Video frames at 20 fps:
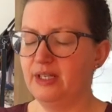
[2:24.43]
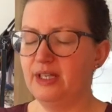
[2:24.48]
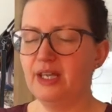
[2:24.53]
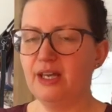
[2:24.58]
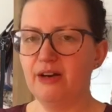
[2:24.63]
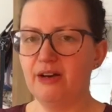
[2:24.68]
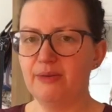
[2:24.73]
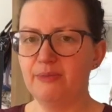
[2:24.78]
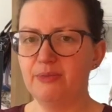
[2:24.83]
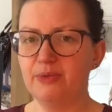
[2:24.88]

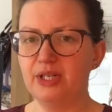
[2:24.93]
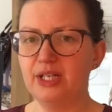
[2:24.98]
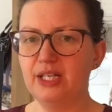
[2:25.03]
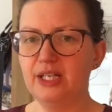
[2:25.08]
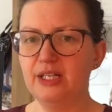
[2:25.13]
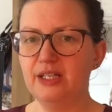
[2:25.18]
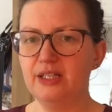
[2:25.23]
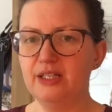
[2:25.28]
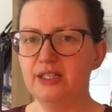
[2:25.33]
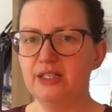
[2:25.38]

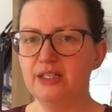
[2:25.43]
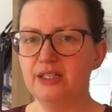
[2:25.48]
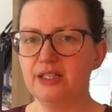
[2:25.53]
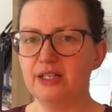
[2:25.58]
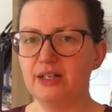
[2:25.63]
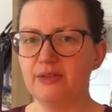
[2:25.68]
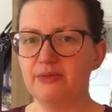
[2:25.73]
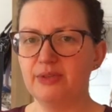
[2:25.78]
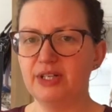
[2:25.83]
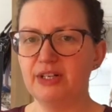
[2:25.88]
really
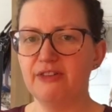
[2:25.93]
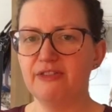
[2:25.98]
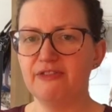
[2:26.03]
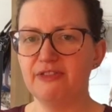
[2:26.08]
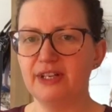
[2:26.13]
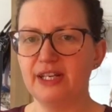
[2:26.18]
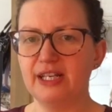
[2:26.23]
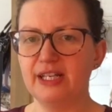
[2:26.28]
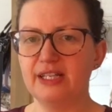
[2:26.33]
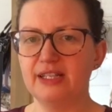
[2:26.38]

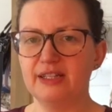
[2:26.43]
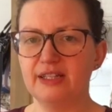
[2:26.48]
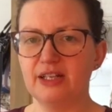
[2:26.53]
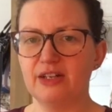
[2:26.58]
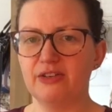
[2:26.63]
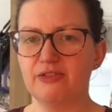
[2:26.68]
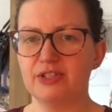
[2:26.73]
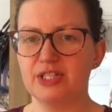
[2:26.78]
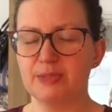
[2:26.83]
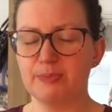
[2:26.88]
feeling
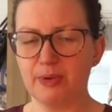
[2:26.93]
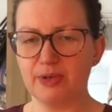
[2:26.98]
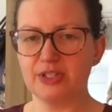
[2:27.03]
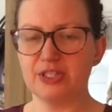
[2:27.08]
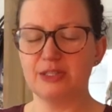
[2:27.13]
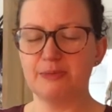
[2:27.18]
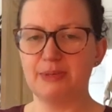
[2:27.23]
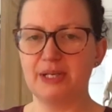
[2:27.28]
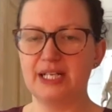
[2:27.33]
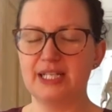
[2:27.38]
a
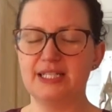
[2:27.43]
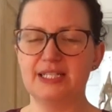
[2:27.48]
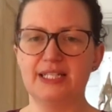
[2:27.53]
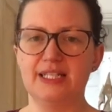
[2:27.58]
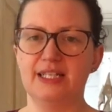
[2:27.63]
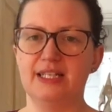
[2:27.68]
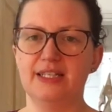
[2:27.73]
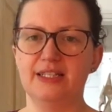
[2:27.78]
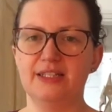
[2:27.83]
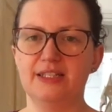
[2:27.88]

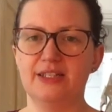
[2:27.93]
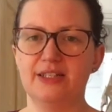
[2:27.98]
responsibility